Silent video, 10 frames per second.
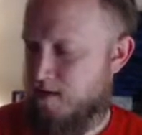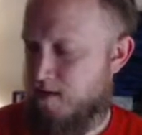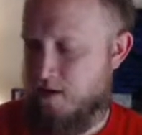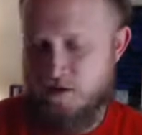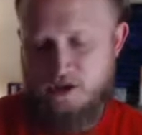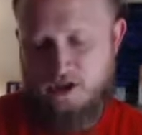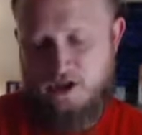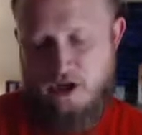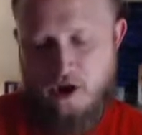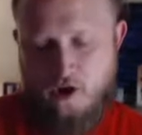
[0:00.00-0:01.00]
There's just
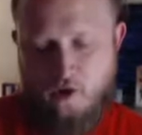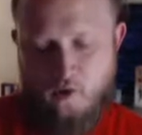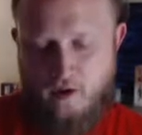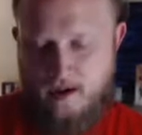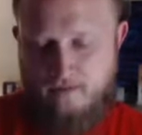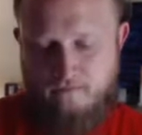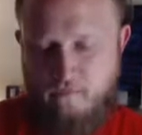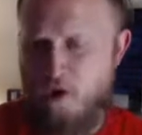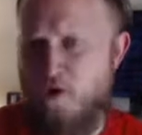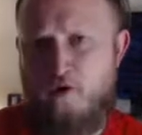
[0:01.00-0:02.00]
no like
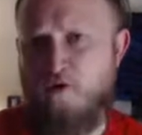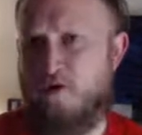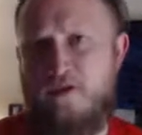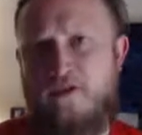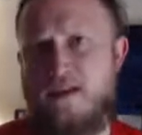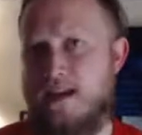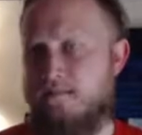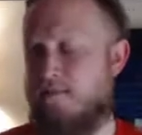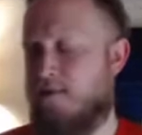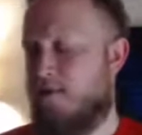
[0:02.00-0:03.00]
mode or
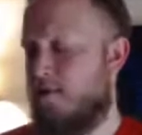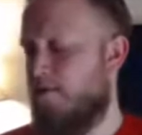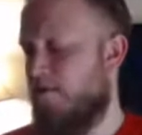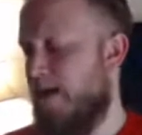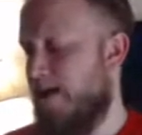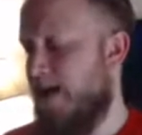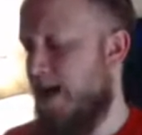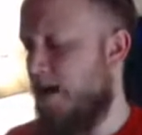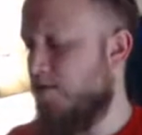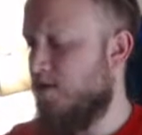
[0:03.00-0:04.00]
theme right
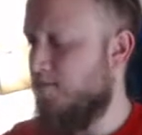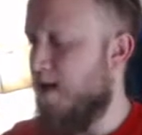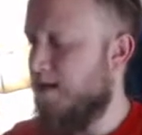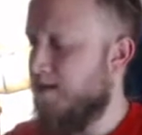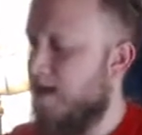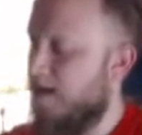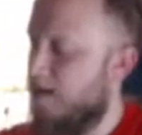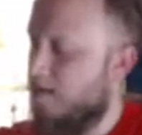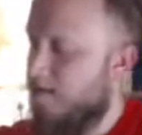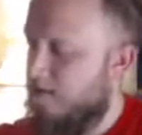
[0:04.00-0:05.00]
now to my
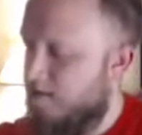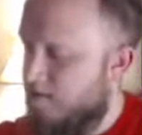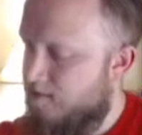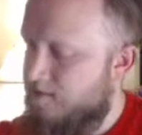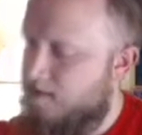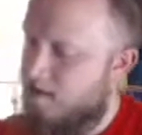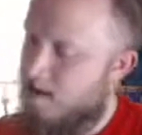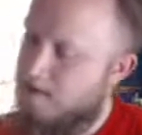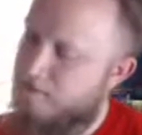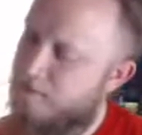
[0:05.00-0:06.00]
deck. It's
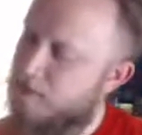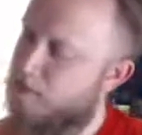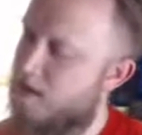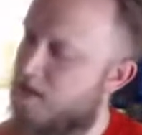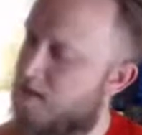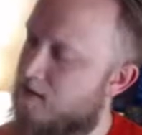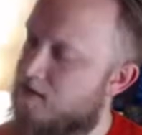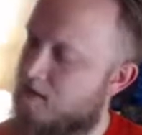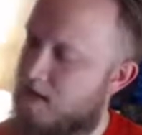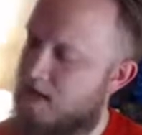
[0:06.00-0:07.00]
kind of frustrating.
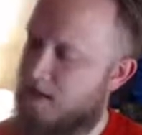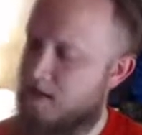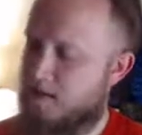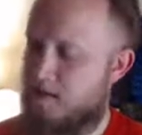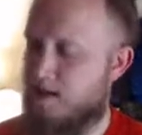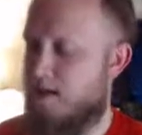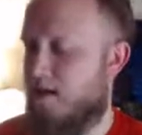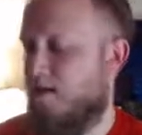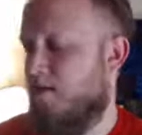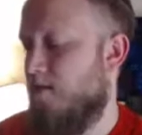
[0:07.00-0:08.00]
Alright, that's gonna stay
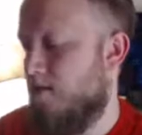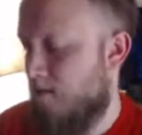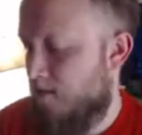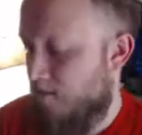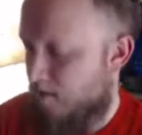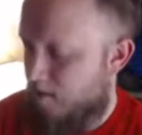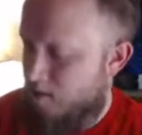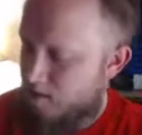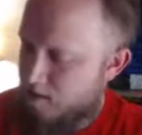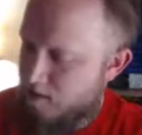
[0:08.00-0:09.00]
there.
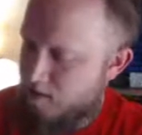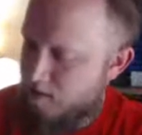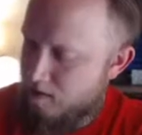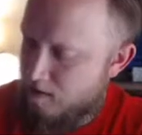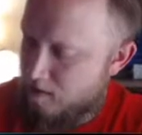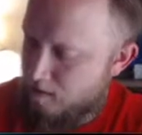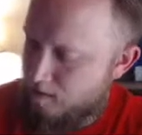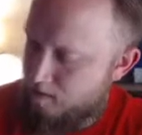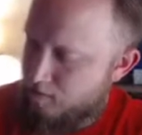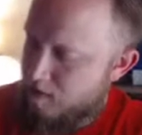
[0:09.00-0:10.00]

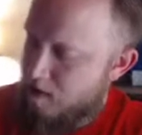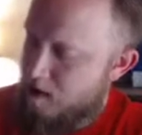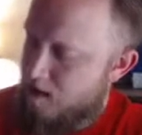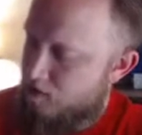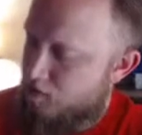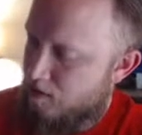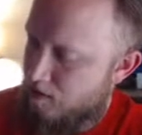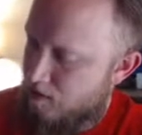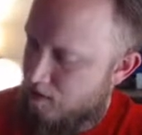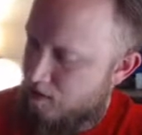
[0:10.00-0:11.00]
3 and draw
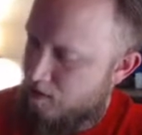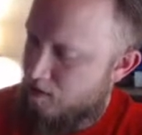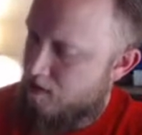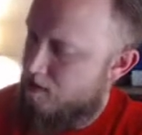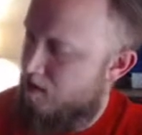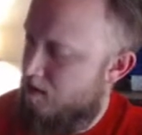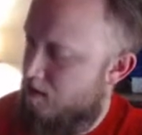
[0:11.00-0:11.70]
a card.